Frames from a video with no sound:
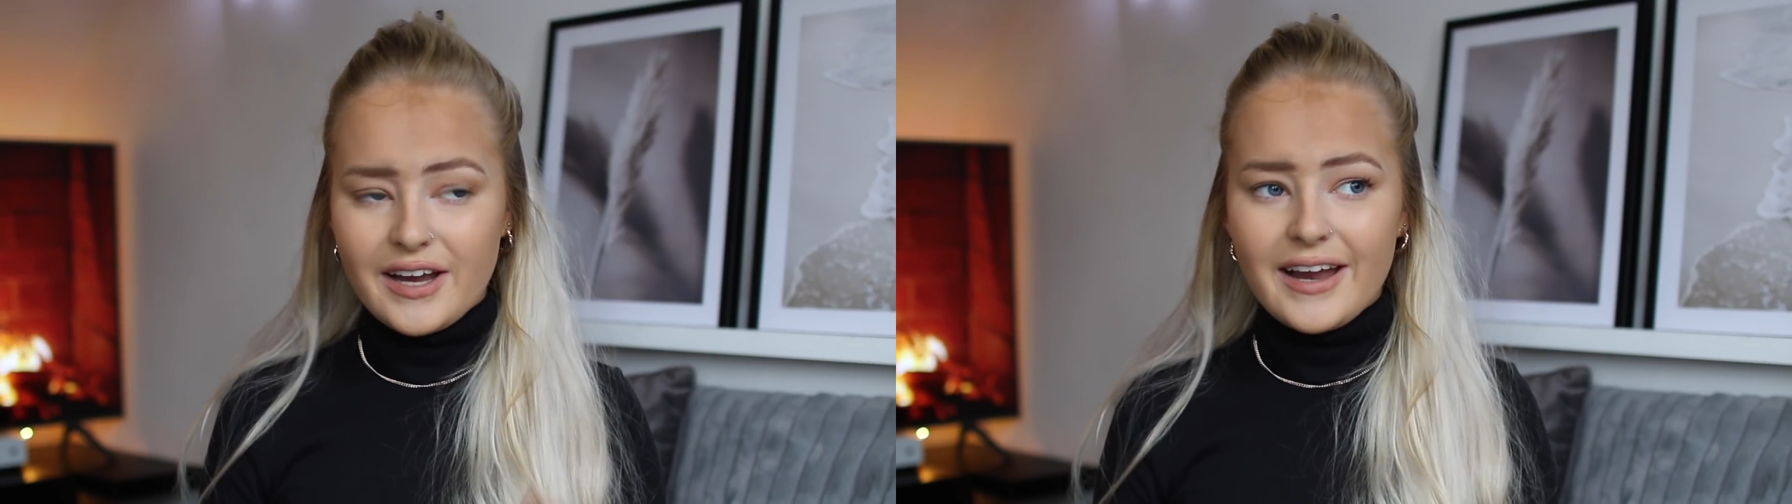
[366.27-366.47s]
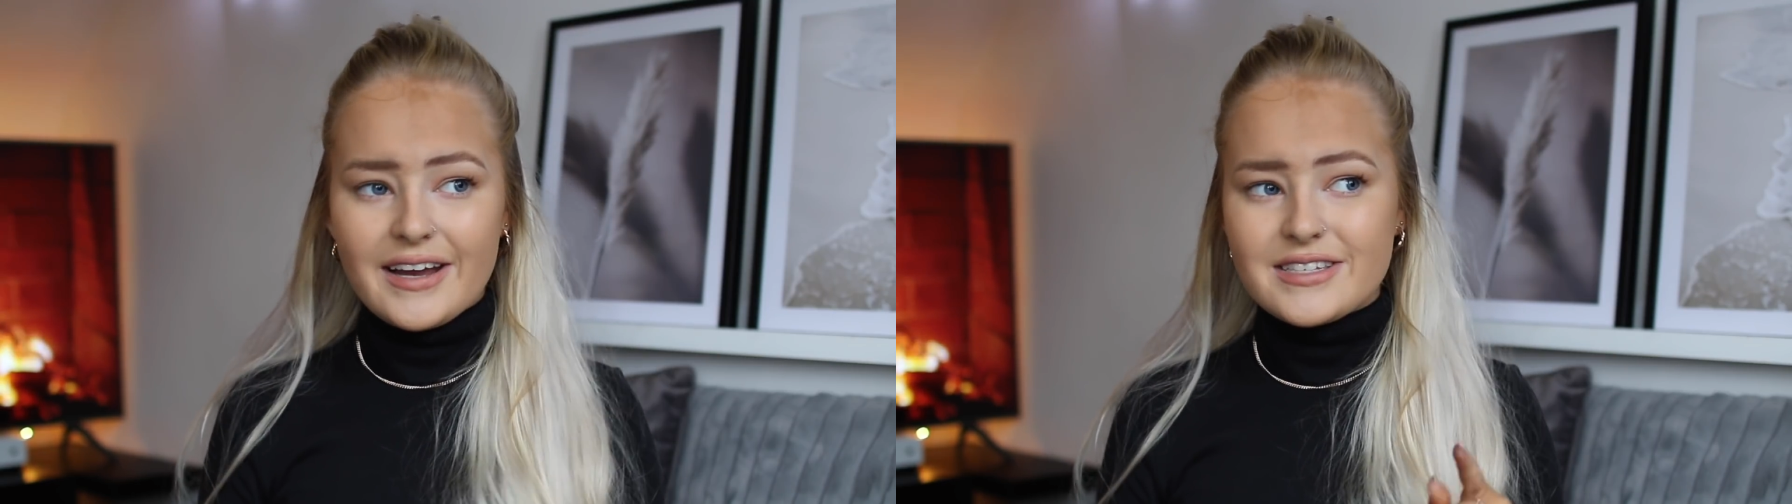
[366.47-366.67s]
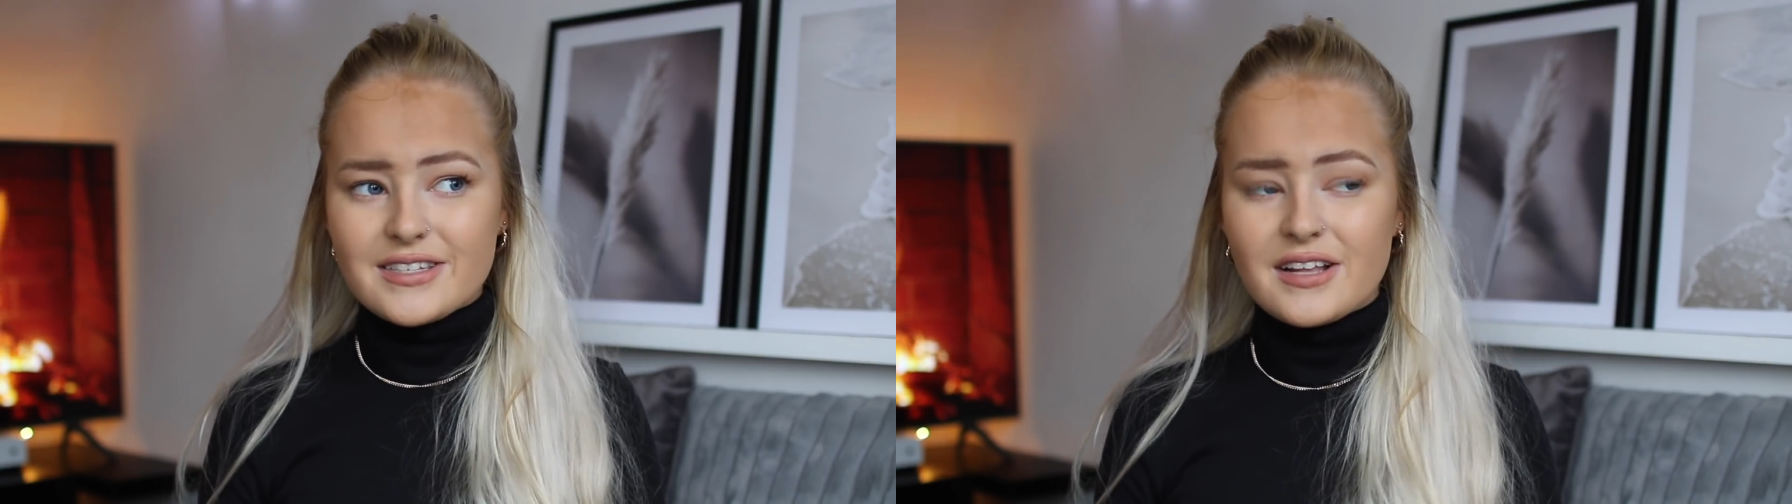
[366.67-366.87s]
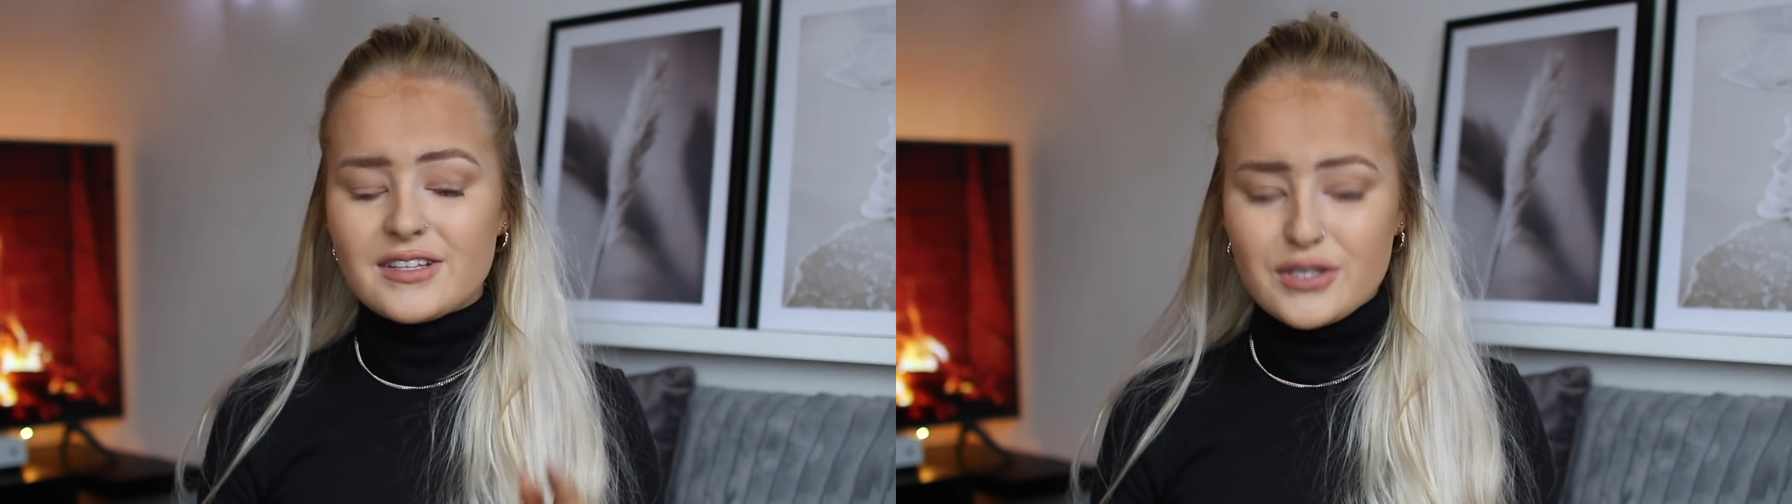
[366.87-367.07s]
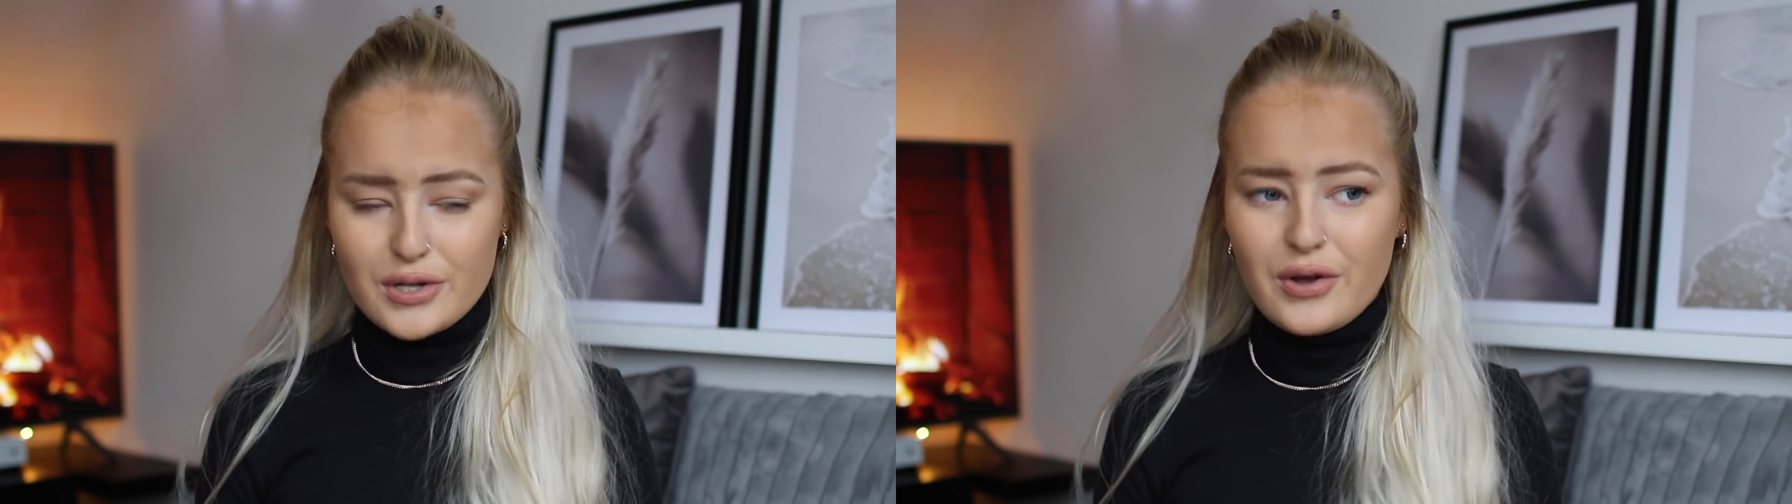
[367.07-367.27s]
It is
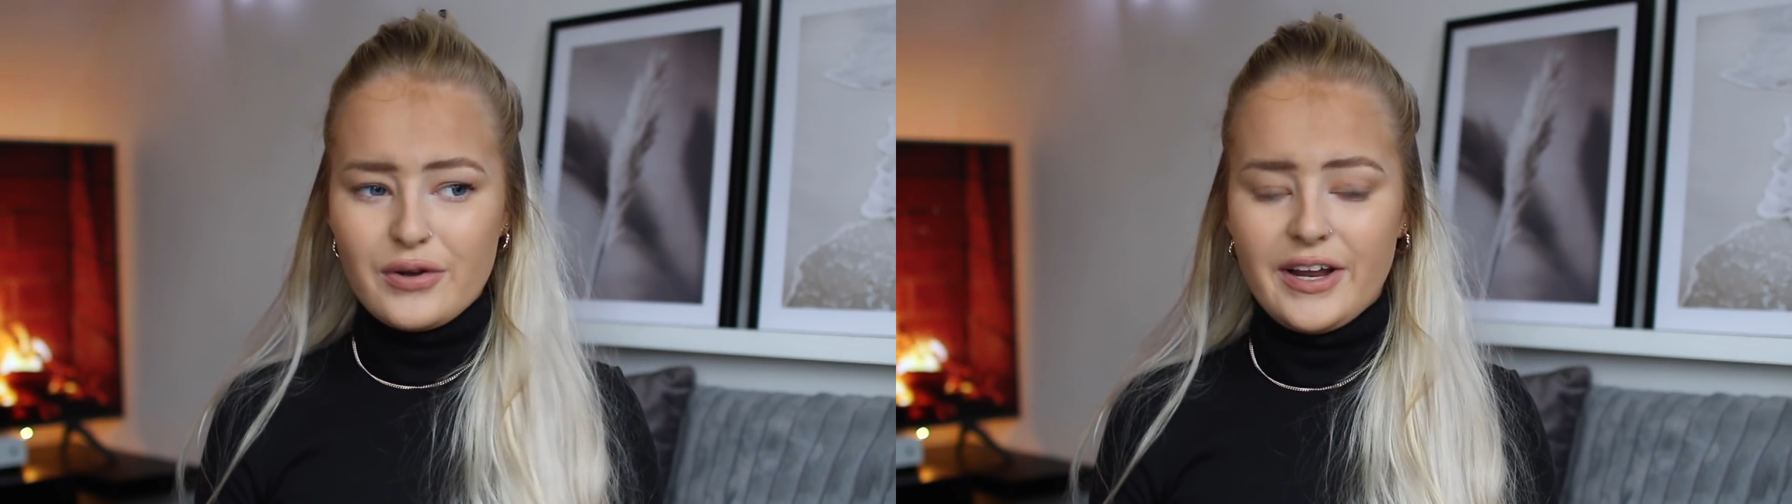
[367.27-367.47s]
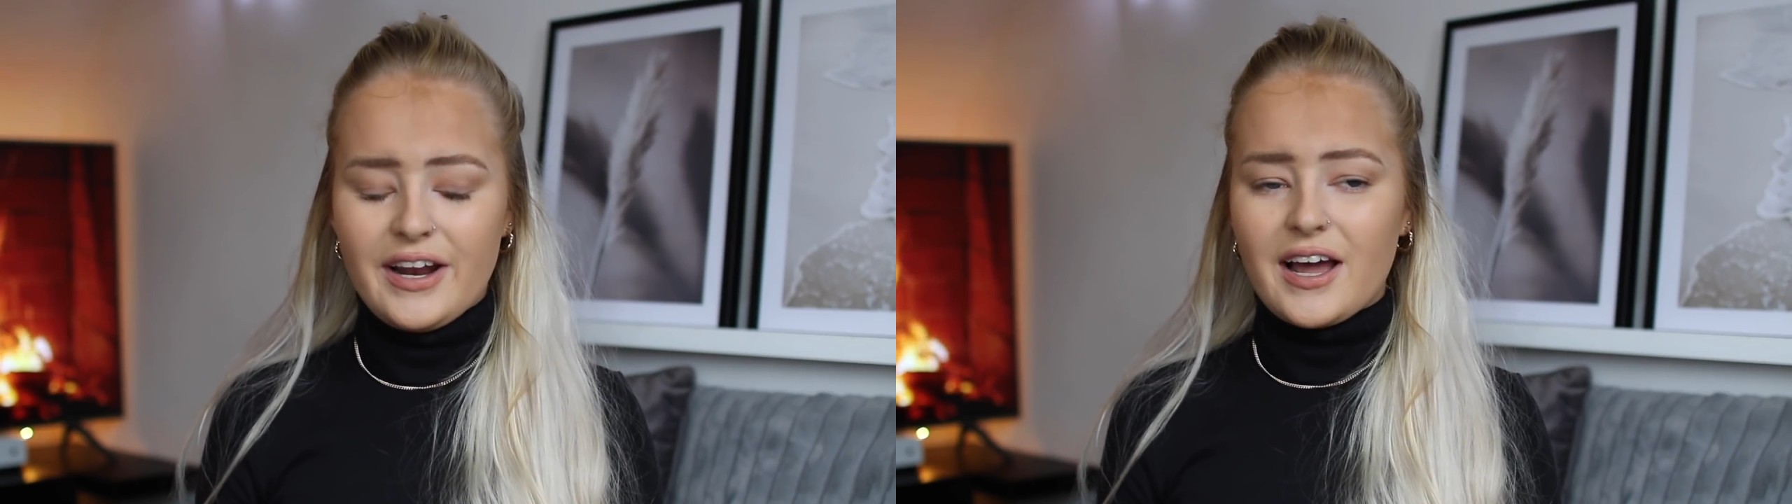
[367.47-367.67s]
slowly.